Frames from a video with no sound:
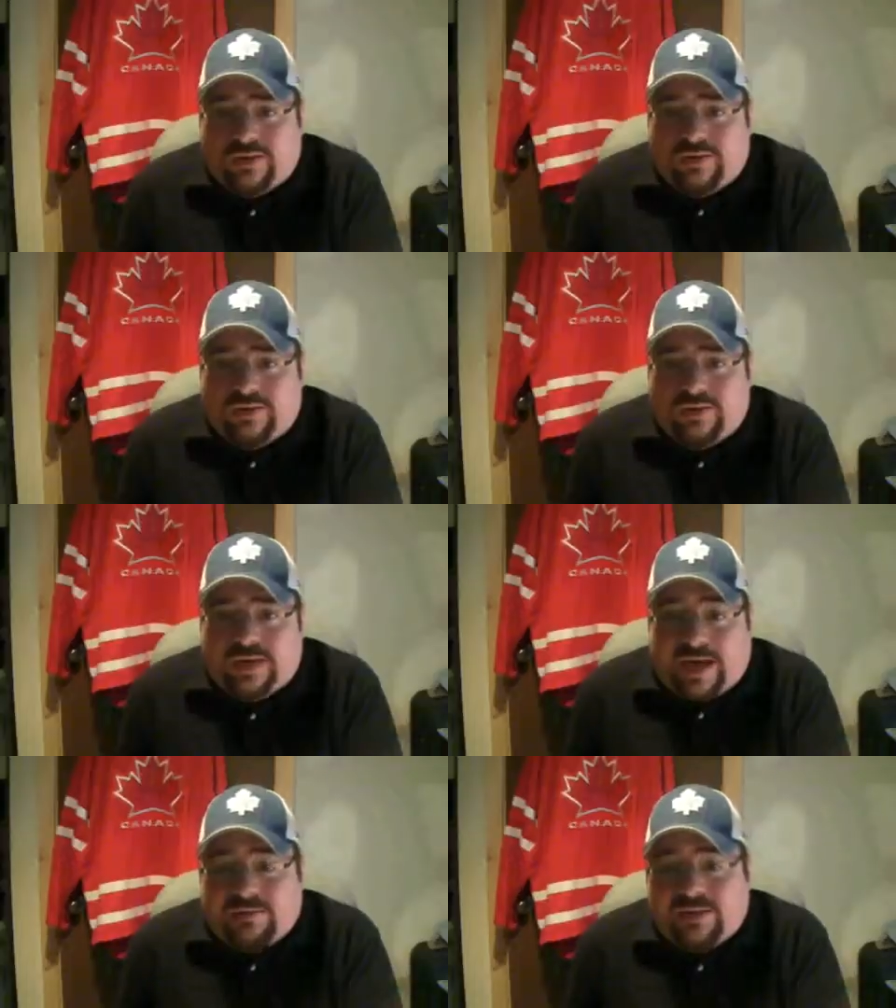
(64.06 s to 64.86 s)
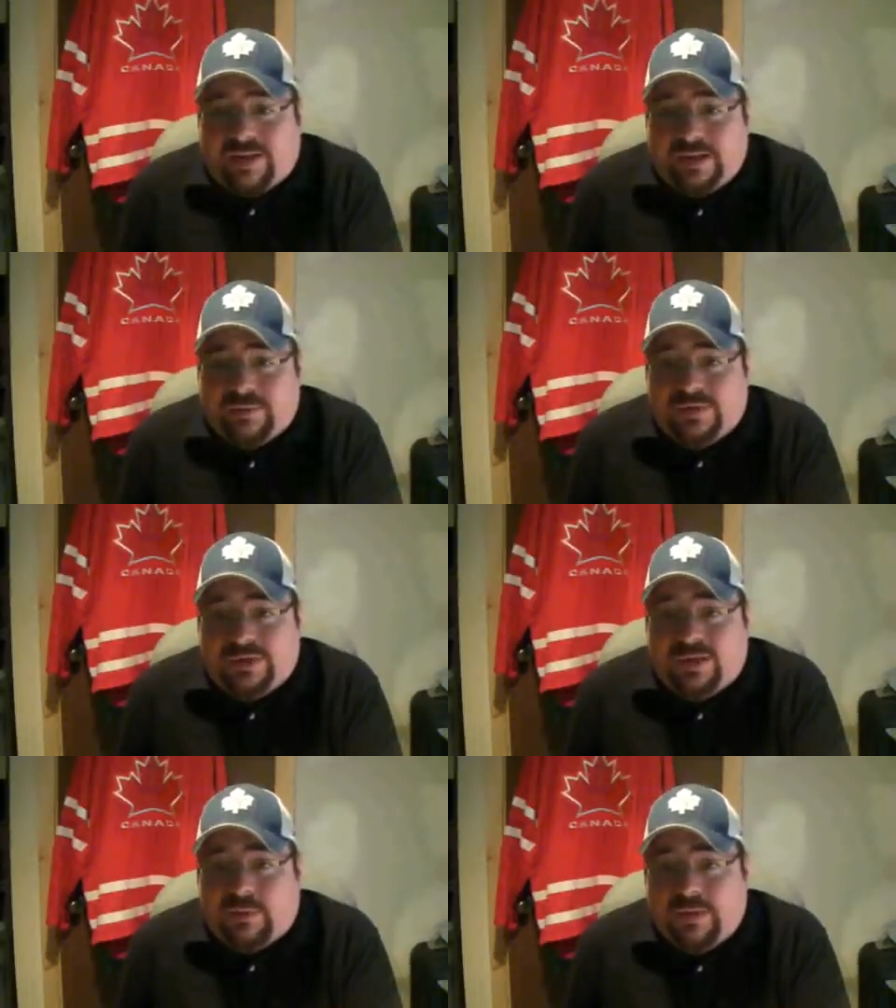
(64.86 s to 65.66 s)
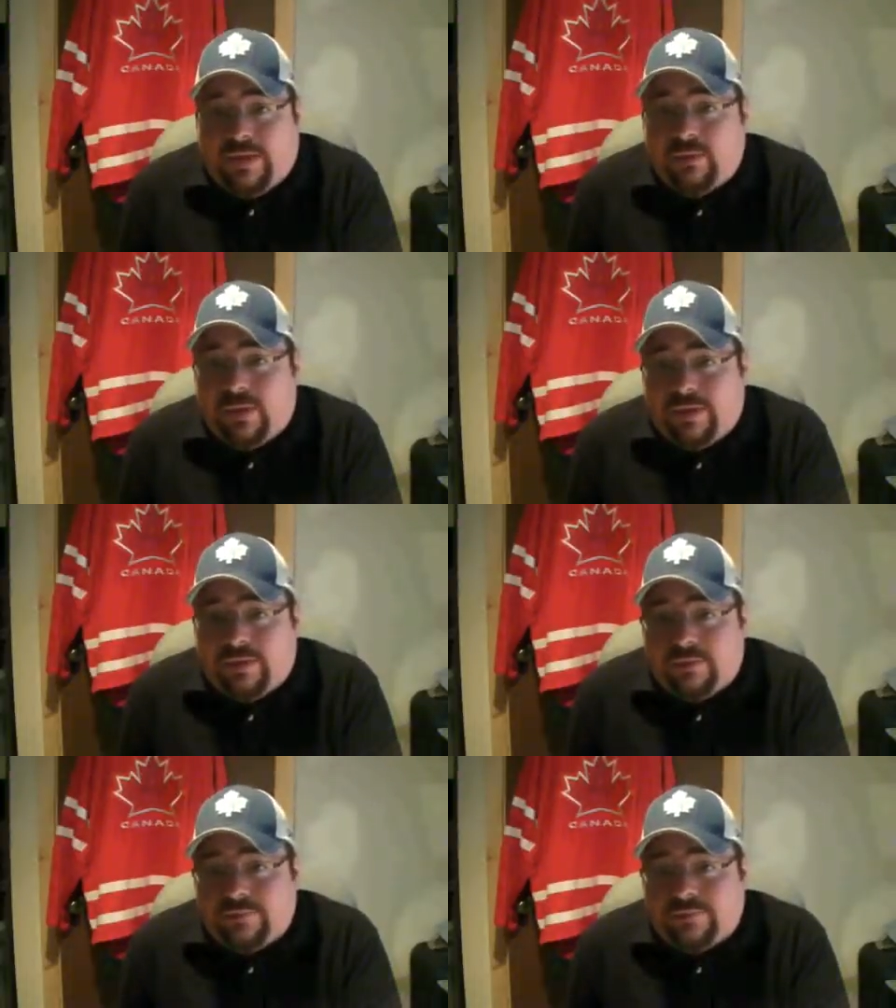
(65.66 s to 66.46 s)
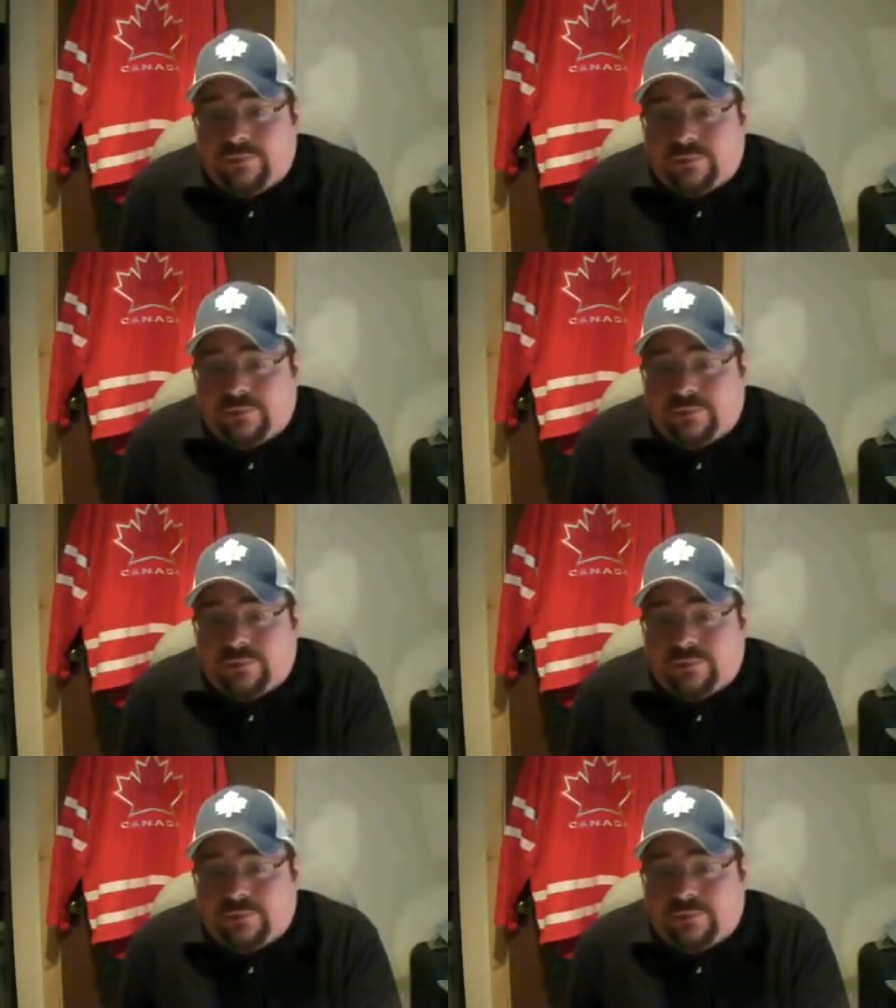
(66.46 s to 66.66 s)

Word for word: what advertisements they're coming out with.